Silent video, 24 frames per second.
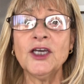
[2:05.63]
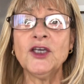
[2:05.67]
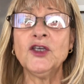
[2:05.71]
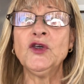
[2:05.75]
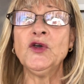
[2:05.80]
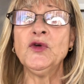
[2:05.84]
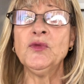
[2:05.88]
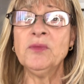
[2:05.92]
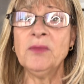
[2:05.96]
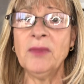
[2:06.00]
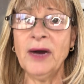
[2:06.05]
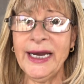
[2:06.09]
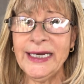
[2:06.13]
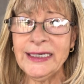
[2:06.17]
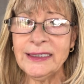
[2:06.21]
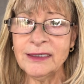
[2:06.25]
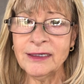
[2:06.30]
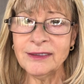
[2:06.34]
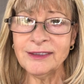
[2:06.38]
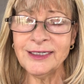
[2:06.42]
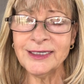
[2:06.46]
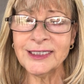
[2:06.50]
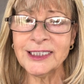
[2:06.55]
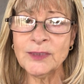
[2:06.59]
you might
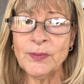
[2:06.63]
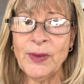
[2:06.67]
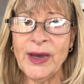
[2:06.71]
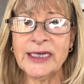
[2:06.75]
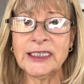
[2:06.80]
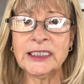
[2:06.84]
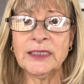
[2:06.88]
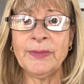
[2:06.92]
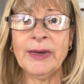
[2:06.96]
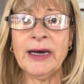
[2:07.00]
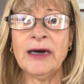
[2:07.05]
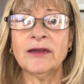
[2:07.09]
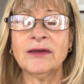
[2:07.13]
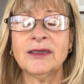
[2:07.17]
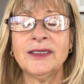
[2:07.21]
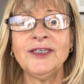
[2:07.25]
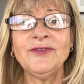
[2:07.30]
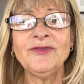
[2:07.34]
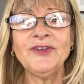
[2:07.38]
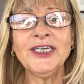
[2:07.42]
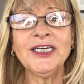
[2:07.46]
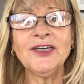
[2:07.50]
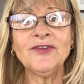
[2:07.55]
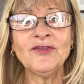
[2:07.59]
not expect about
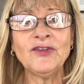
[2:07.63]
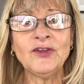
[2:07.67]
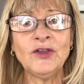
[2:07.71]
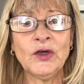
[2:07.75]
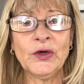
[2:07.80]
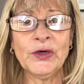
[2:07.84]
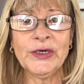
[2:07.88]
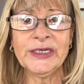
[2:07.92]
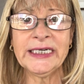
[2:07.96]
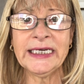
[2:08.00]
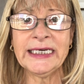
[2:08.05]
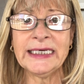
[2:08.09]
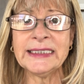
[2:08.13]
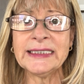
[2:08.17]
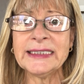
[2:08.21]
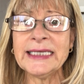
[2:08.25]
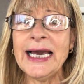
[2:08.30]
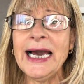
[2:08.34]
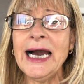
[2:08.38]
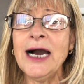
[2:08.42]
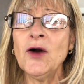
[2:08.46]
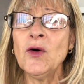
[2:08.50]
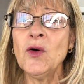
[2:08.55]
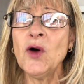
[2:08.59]
living in Florida is
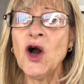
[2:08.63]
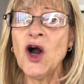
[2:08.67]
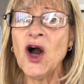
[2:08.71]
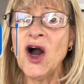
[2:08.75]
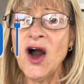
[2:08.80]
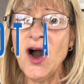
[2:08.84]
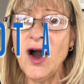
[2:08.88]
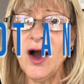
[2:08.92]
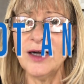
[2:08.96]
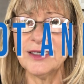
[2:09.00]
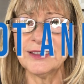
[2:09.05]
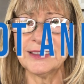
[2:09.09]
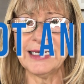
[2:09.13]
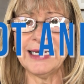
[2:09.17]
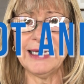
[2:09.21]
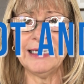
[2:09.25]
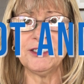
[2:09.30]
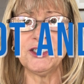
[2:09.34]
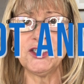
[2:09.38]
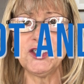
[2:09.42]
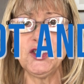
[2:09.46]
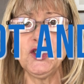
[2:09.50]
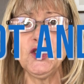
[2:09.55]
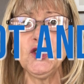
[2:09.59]
how hot
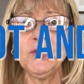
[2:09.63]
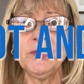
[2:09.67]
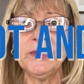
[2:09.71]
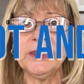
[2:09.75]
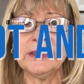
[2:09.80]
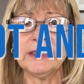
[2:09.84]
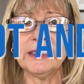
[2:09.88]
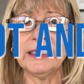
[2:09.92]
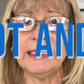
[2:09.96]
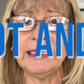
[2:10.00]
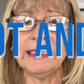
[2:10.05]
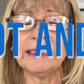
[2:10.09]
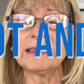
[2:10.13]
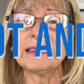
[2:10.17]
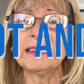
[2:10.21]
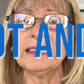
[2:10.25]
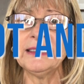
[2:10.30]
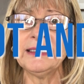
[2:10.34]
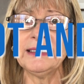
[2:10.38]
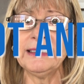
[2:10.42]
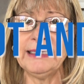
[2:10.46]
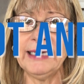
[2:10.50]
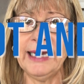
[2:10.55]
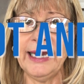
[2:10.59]
and humid it
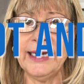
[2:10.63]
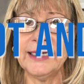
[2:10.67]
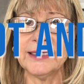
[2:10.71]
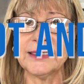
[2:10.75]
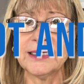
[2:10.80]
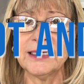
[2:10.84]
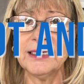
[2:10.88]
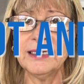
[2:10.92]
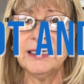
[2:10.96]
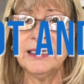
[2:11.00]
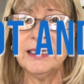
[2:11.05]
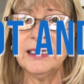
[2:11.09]
can get.